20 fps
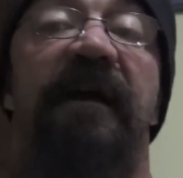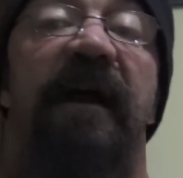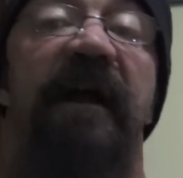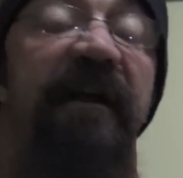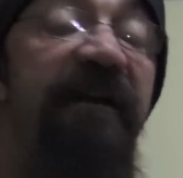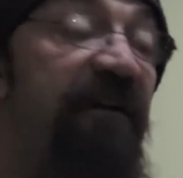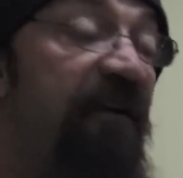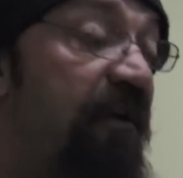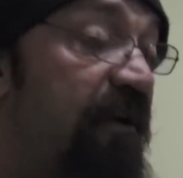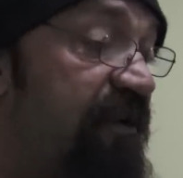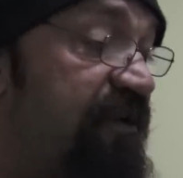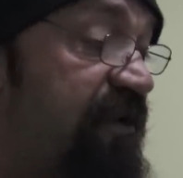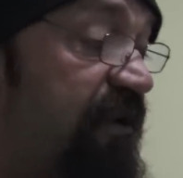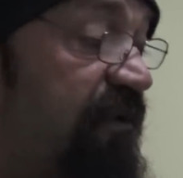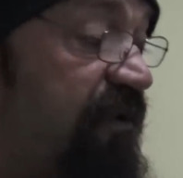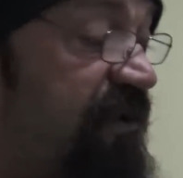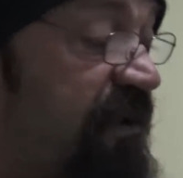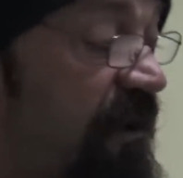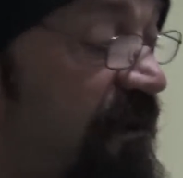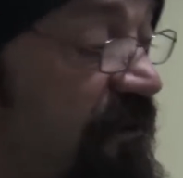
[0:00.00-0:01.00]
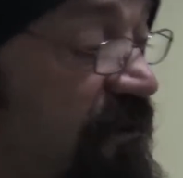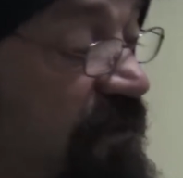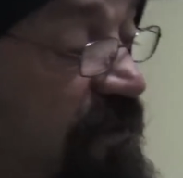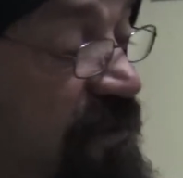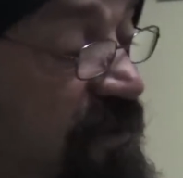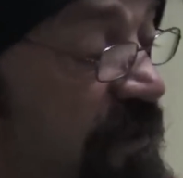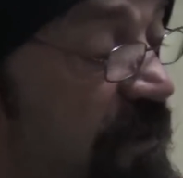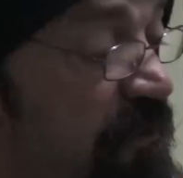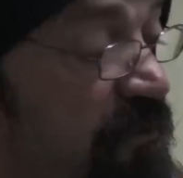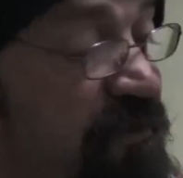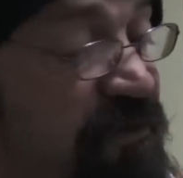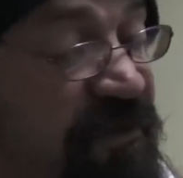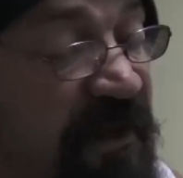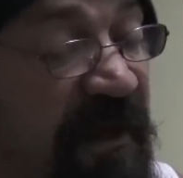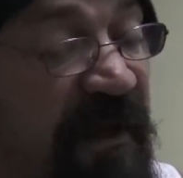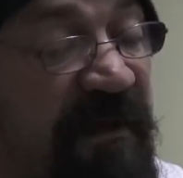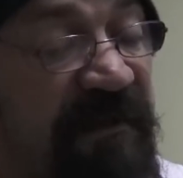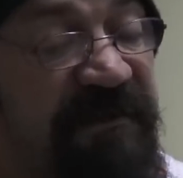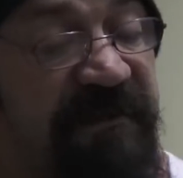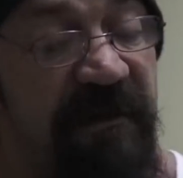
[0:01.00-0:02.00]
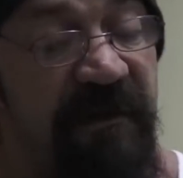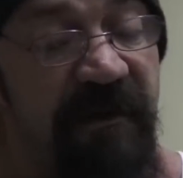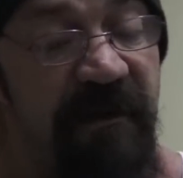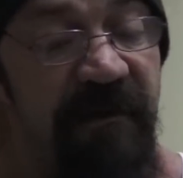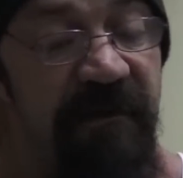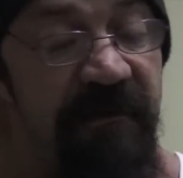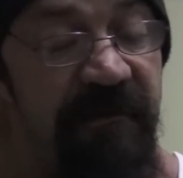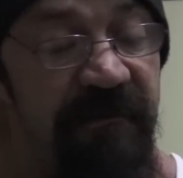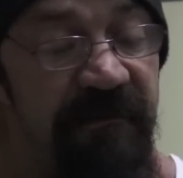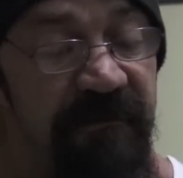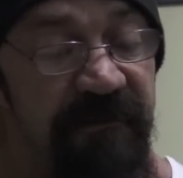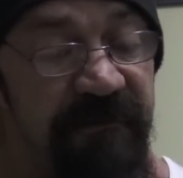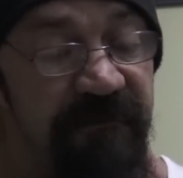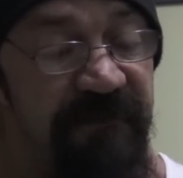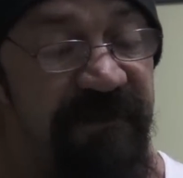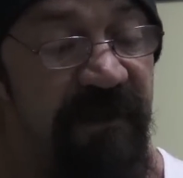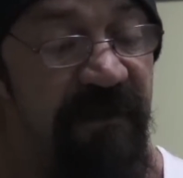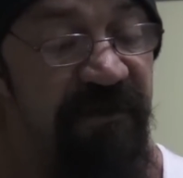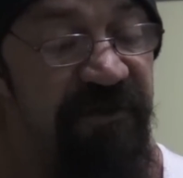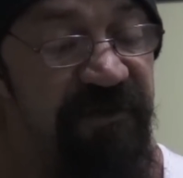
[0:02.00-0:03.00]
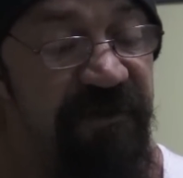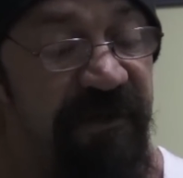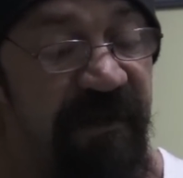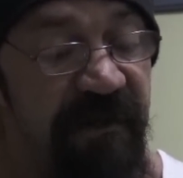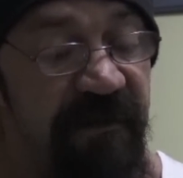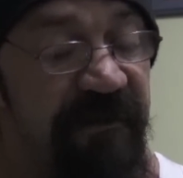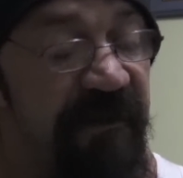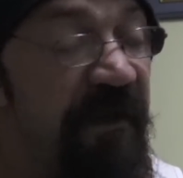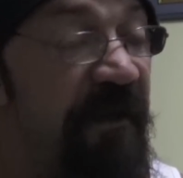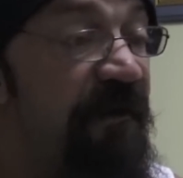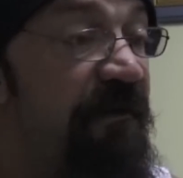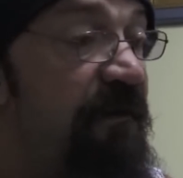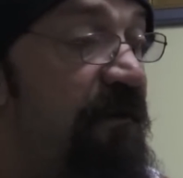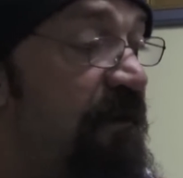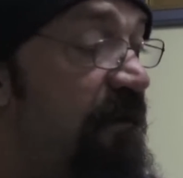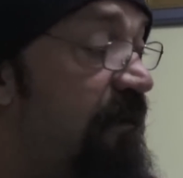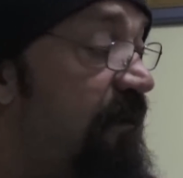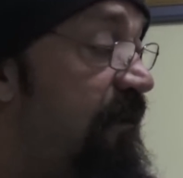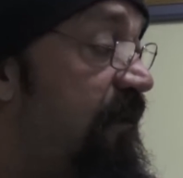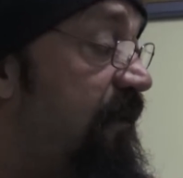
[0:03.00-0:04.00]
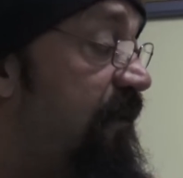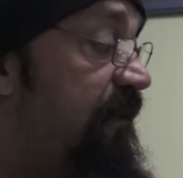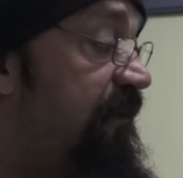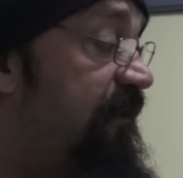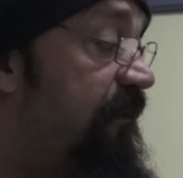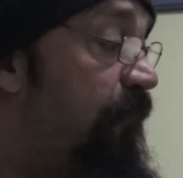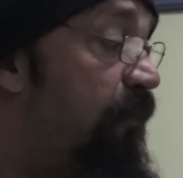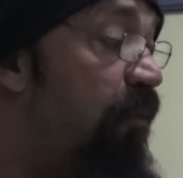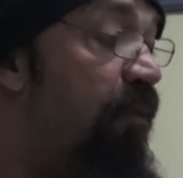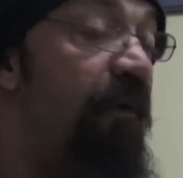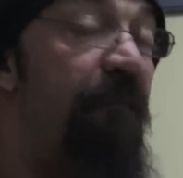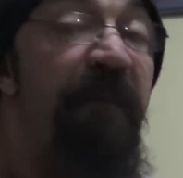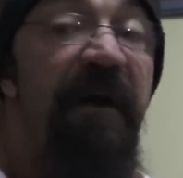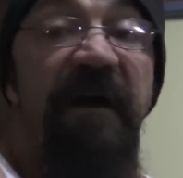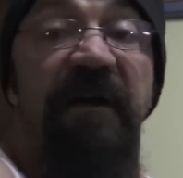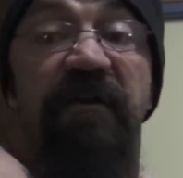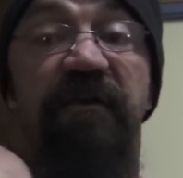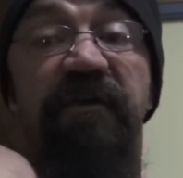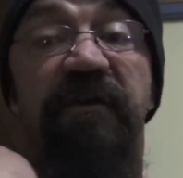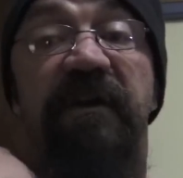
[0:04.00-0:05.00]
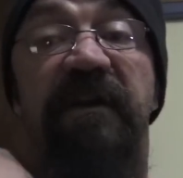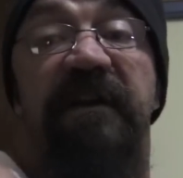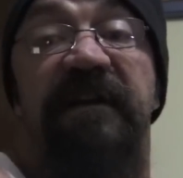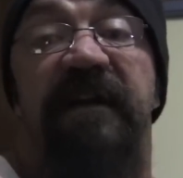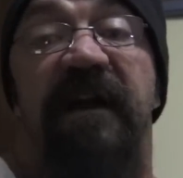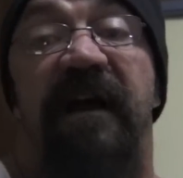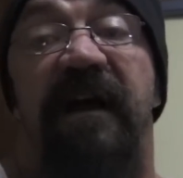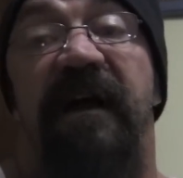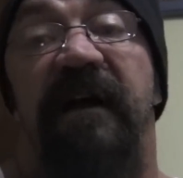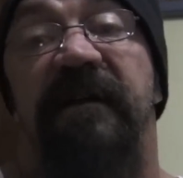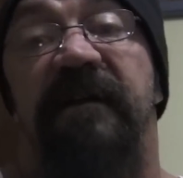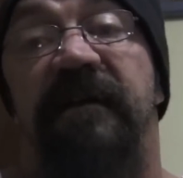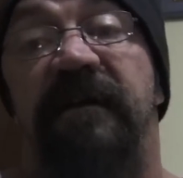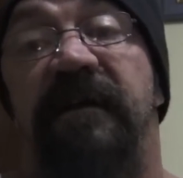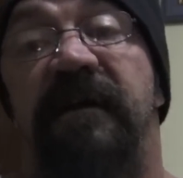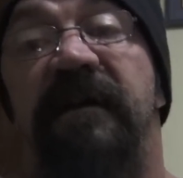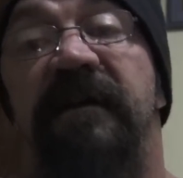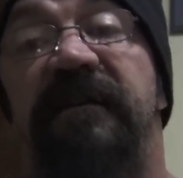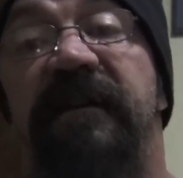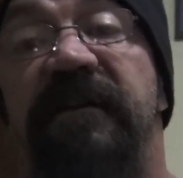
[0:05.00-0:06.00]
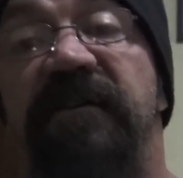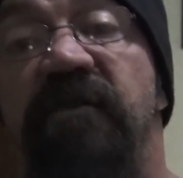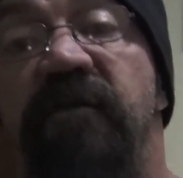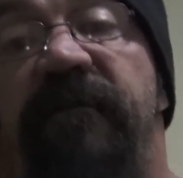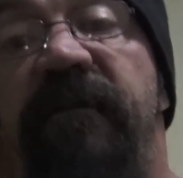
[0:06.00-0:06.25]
And it also shows that, tells you there that the more myonuclei that